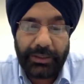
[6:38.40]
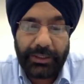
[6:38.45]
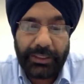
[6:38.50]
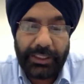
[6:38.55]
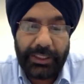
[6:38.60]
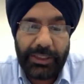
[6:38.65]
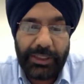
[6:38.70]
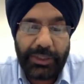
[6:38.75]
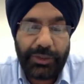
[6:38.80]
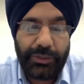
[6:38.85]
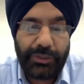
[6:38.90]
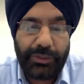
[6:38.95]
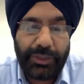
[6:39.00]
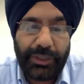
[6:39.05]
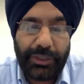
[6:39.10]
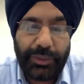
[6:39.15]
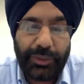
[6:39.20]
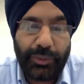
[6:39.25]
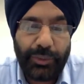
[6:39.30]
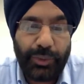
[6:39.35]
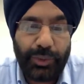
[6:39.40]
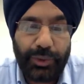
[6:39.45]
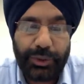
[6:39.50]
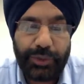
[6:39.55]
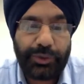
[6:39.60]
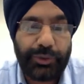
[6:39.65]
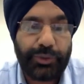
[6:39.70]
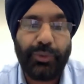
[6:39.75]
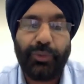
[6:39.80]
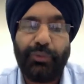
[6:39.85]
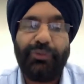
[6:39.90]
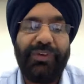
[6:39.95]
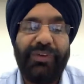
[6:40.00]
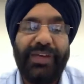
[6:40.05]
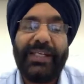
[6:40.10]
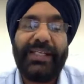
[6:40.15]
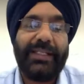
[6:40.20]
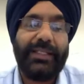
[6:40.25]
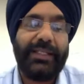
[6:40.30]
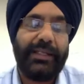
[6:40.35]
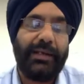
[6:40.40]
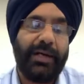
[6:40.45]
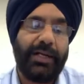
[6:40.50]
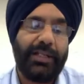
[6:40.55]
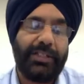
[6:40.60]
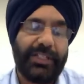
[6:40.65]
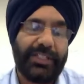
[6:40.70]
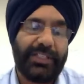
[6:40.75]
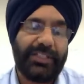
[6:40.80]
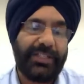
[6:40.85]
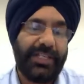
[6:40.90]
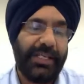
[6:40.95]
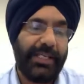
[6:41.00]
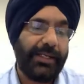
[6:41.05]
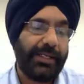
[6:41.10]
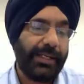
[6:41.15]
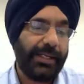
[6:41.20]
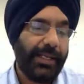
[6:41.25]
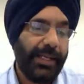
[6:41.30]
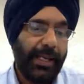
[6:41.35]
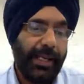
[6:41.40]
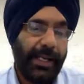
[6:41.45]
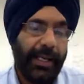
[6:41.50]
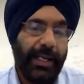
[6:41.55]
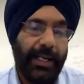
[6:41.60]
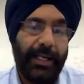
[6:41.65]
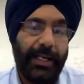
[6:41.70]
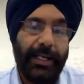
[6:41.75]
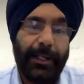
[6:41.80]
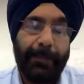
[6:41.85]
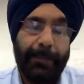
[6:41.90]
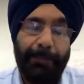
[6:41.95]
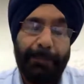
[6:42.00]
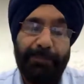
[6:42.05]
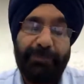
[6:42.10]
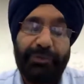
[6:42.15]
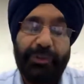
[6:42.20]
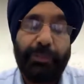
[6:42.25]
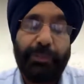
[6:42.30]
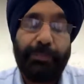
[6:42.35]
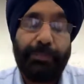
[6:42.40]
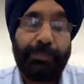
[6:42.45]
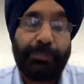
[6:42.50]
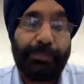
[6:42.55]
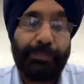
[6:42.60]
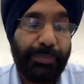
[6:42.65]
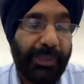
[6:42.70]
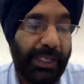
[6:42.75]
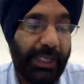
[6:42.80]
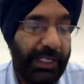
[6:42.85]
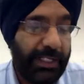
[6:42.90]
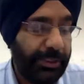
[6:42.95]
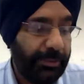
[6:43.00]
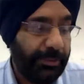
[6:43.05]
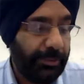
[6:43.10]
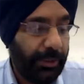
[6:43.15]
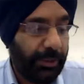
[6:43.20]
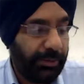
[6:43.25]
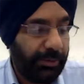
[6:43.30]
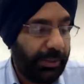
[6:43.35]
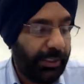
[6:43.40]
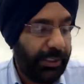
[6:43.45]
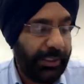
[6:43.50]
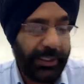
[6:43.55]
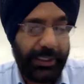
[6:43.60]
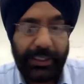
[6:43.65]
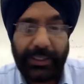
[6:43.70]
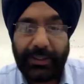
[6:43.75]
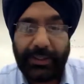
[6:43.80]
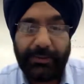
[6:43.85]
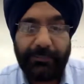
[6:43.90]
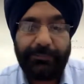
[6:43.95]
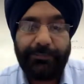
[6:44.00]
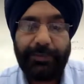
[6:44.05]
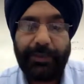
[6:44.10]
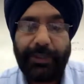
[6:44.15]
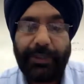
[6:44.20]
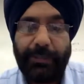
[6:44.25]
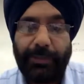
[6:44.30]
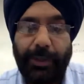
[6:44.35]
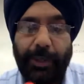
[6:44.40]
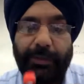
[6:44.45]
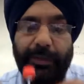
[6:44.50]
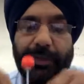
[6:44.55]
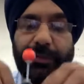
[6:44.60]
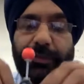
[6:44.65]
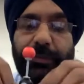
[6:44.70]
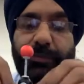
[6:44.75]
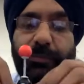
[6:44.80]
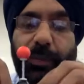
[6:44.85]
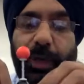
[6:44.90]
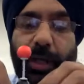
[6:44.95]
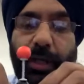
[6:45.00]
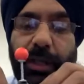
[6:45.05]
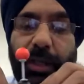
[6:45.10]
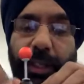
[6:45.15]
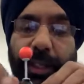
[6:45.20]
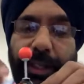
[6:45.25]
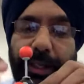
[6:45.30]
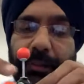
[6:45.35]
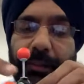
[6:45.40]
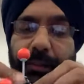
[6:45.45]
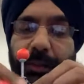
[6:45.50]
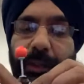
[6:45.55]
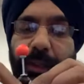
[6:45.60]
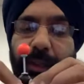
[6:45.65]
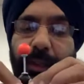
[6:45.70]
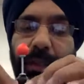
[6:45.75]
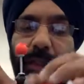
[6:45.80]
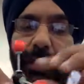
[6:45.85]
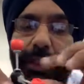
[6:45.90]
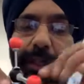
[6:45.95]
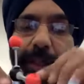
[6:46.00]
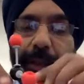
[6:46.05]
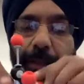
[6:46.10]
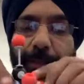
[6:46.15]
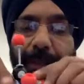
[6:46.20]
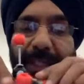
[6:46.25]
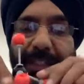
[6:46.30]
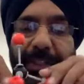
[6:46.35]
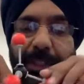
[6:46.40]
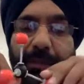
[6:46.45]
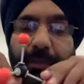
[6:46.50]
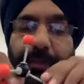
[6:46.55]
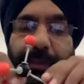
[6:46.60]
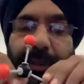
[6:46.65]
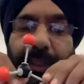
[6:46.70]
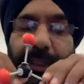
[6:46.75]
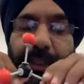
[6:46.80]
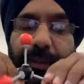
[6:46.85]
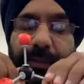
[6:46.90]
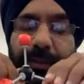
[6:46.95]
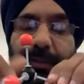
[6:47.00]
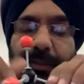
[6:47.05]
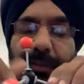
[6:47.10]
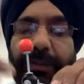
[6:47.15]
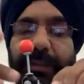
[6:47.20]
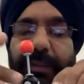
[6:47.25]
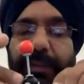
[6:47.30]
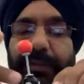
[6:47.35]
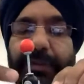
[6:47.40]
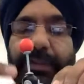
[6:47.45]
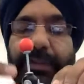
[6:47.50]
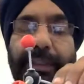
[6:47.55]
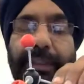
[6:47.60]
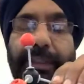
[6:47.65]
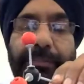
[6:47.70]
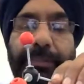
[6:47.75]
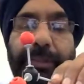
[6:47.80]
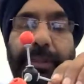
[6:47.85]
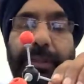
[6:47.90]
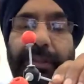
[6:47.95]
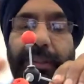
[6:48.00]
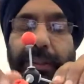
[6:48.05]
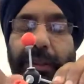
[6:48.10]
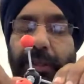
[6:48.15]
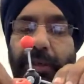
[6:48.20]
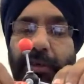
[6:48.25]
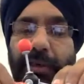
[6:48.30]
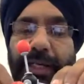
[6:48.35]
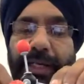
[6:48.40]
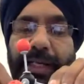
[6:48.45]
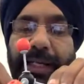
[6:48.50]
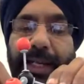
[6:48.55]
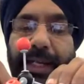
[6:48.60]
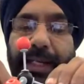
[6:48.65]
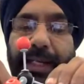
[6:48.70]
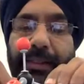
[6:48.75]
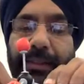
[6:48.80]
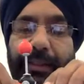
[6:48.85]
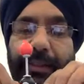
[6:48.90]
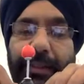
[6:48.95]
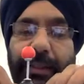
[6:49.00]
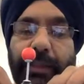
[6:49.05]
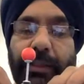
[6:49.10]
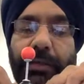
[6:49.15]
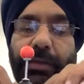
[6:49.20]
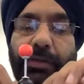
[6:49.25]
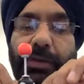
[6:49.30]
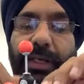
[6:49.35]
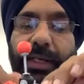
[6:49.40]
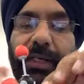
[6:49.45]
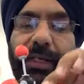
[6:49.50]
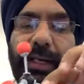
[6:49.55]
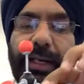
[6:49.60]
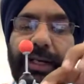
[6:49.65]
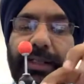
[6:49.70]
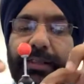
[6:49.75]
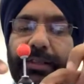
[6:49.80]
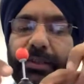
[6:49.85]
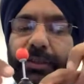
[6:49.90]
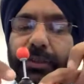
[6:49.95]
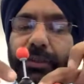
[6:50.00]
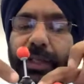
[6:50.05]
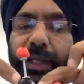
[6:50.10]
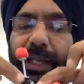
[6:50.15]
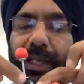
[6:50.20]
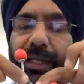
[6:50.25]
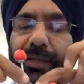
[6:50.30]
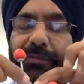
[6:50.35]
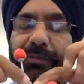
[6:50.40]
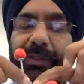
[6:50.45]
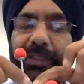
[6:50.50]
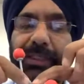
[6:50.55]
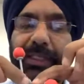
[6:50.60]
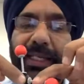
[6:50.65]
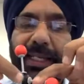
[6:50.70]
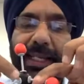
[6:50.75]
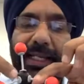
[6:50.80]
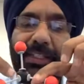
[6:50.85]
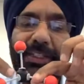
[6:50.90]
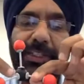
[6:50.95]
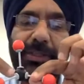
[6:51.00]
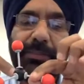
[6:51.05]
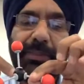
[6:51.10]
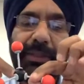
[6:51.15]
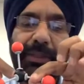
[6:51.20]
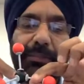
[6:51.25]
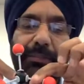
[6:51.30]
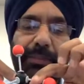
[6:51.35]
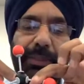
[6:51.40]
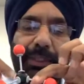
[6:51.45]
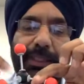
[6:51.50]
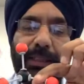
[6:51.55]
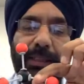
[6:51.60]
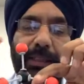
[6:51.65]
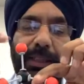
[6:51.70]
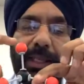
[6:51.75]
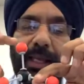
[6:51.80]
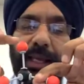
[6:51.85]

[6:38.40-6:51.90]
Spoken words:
into water to a very large extent. So calcium chlorate, I have brought this model here. This is the chlorate ion. In chlorate ion, you have a calcium in the middle,